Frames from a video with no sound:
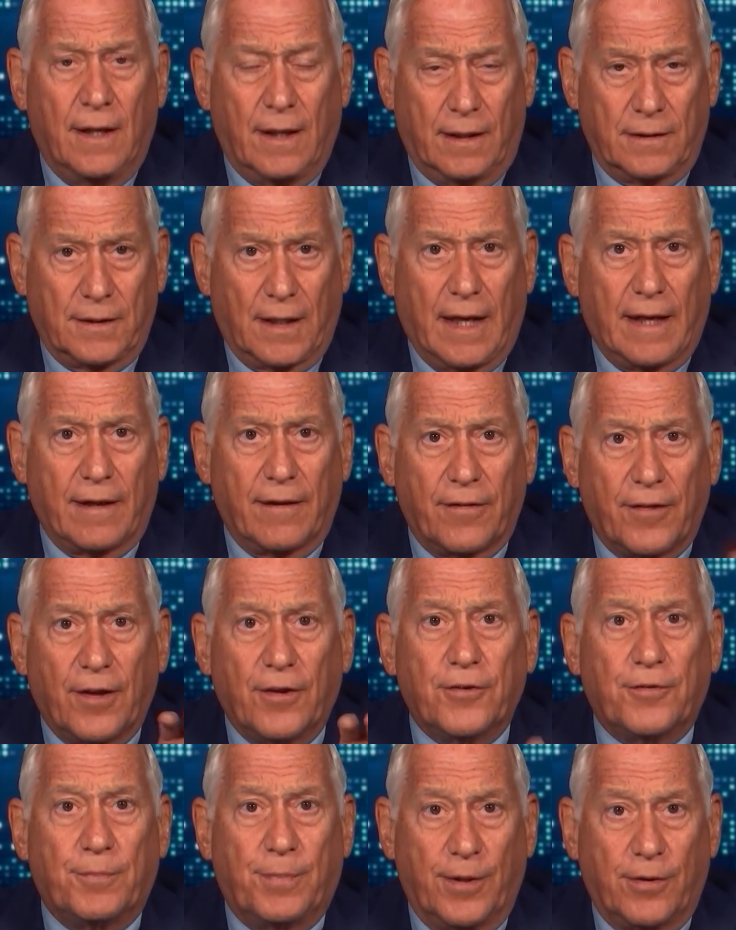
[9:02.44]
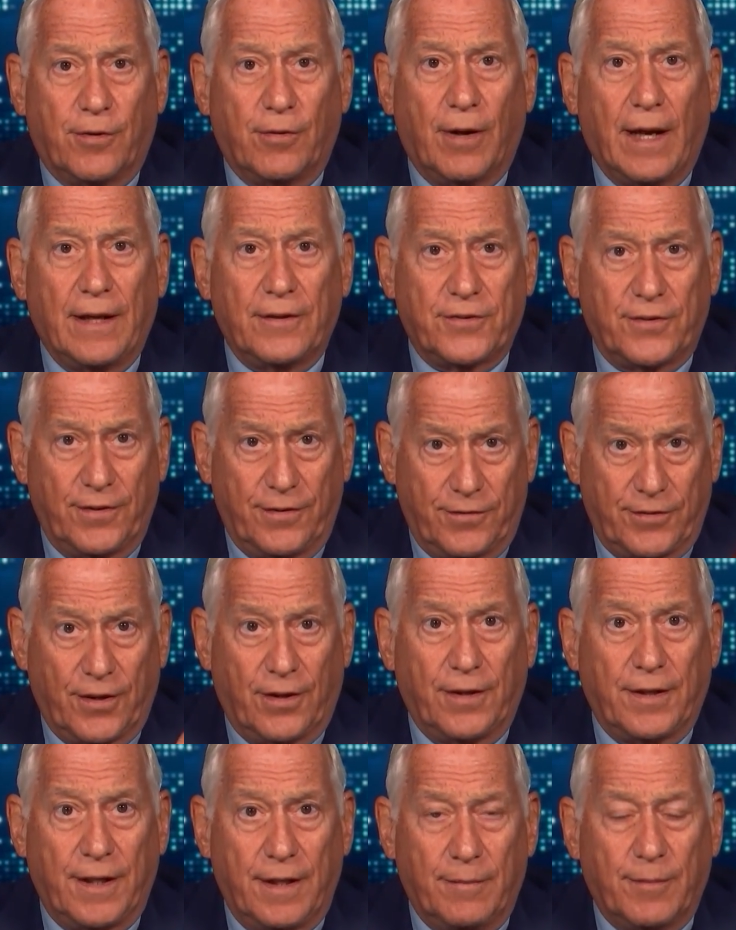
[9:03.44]
a lot of those progressives
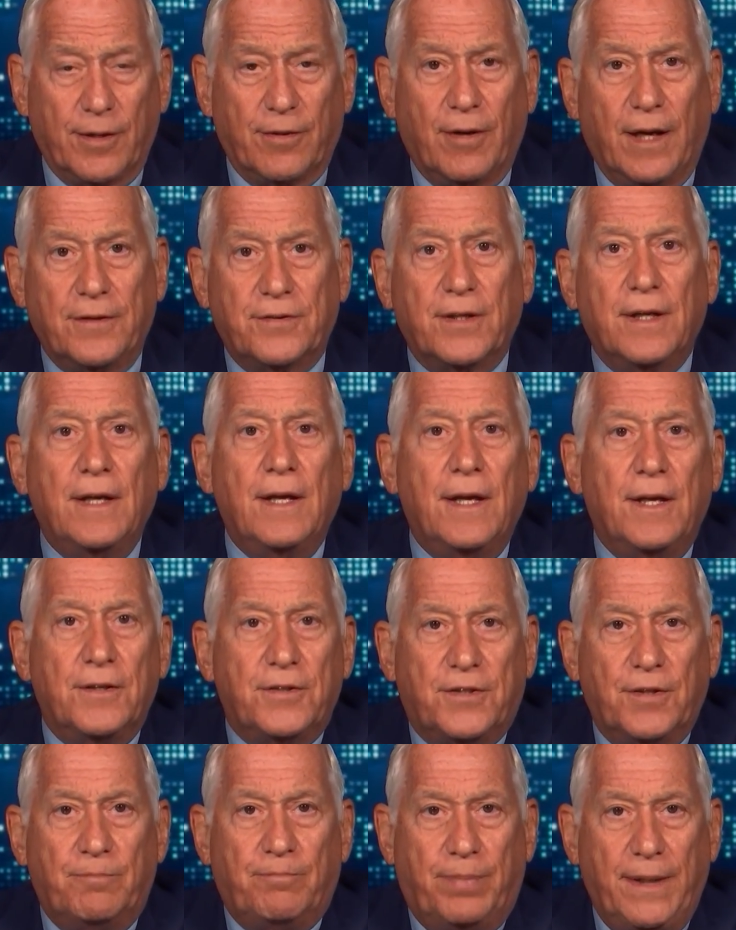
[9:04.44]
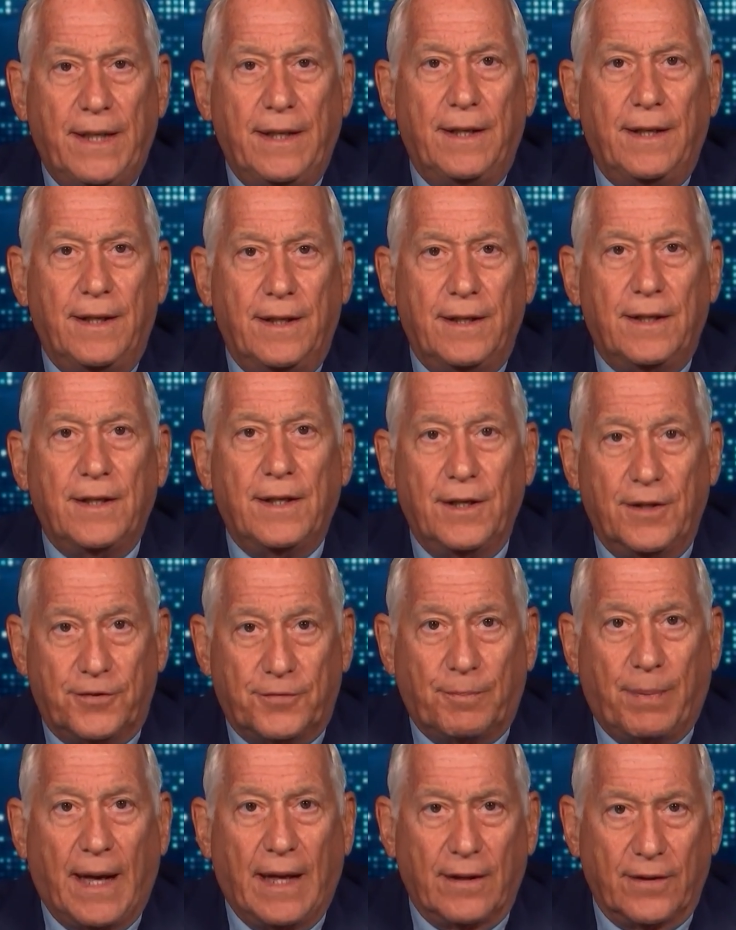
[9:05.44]
on immigration to be his
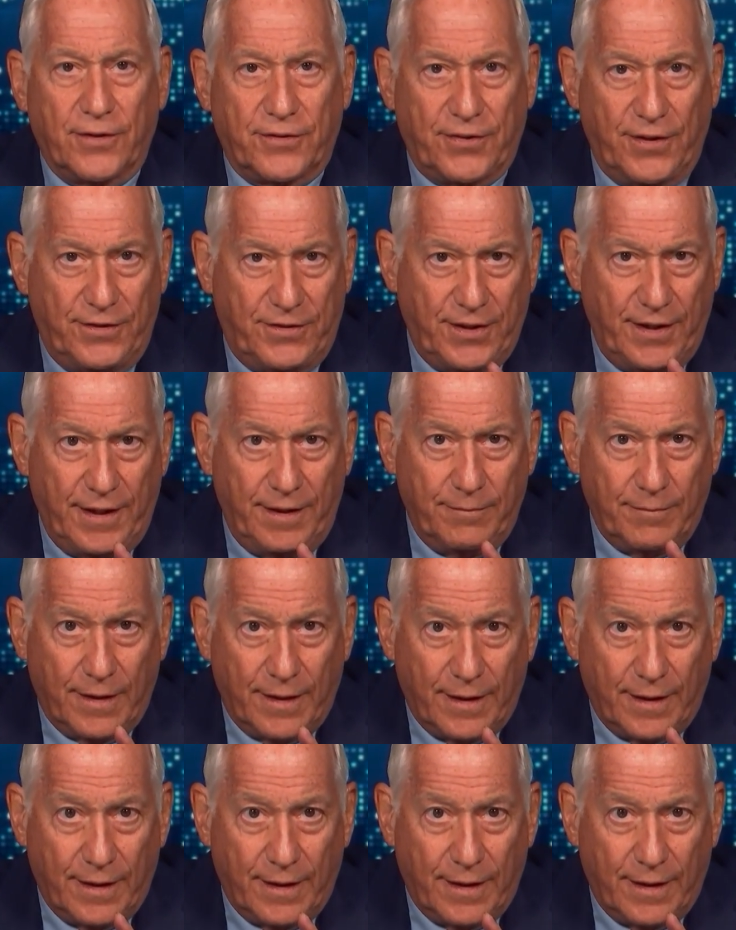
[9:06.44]
policy team